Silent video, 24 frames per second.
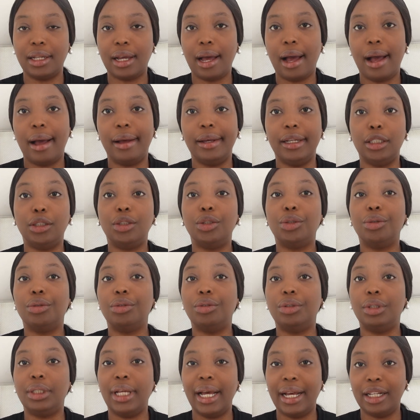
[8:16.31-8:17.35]
car is
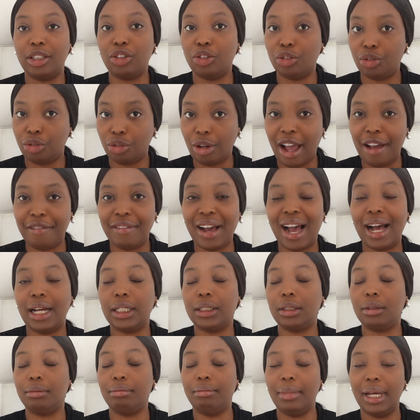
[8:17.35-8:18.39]
to test drive
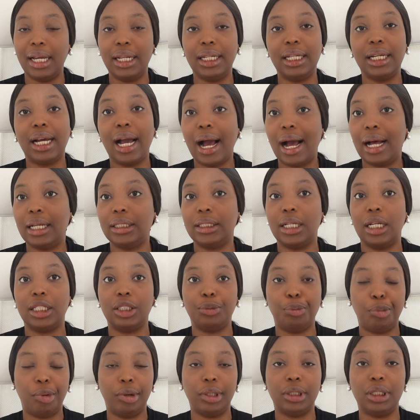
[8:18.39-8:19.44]
as many cars
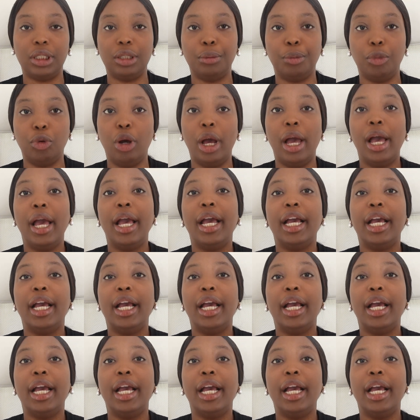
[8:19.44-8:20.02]
as possible.